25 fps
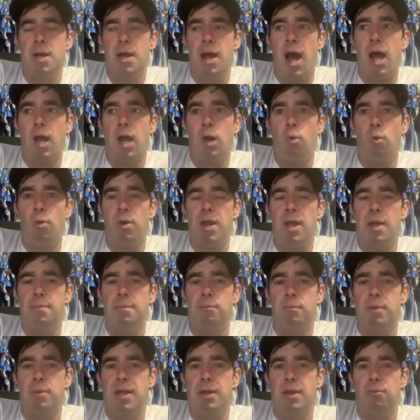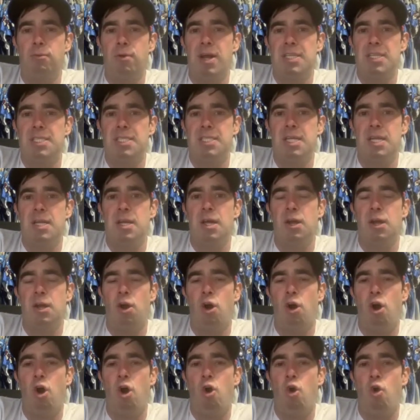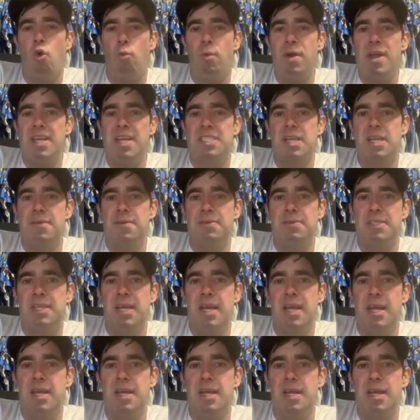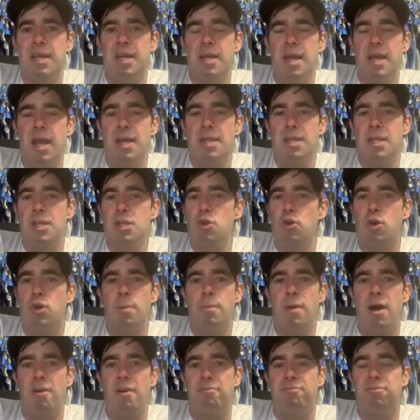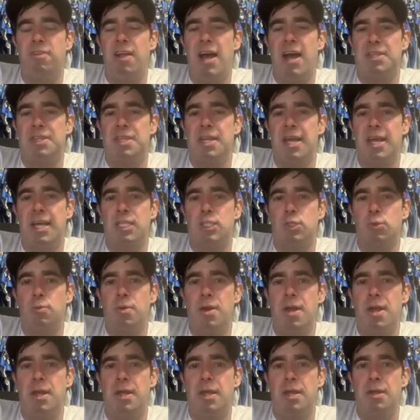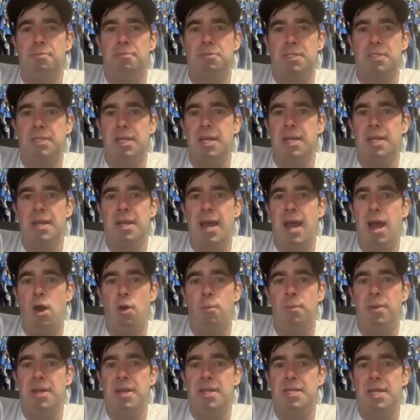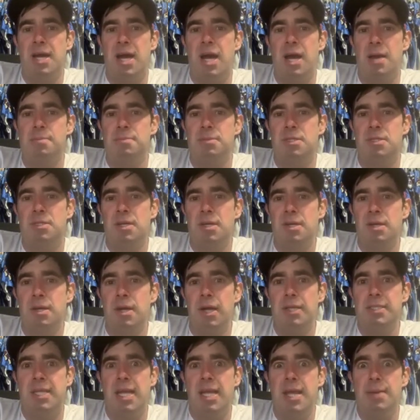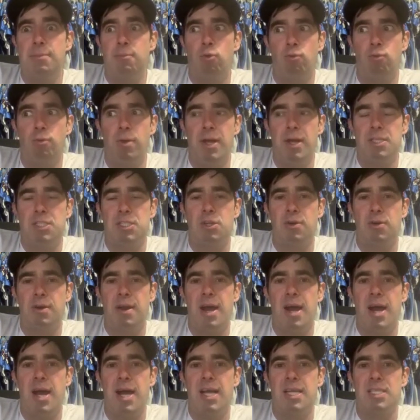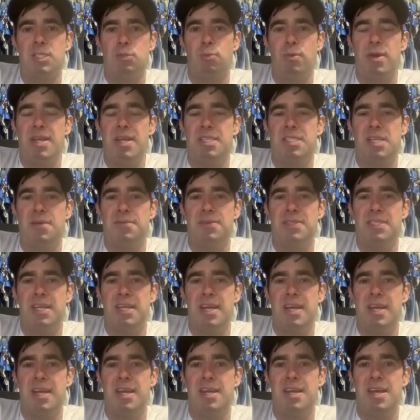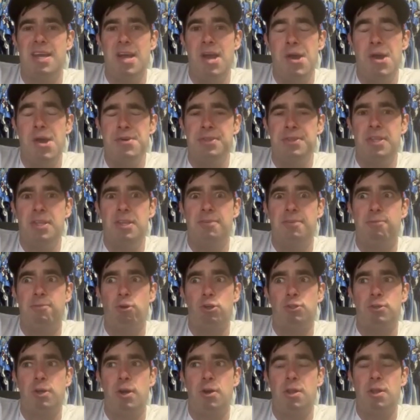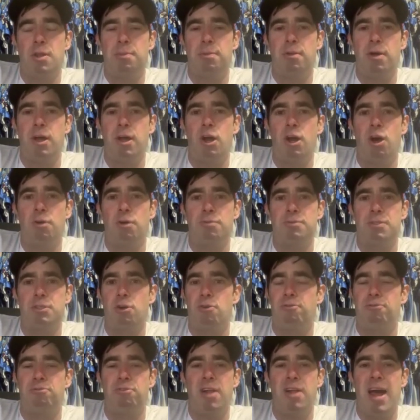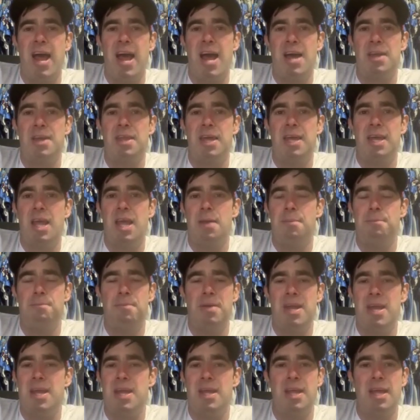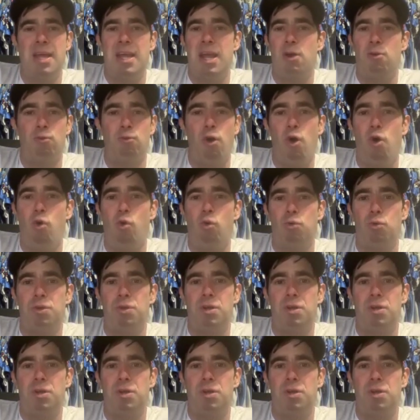I don't want him being rested at all week 17 and then you come out flat the next week. You've seen how many times a team will rest their guys week 17. Then the first round of the playoffs, they're flat and they get beat, they get rolled.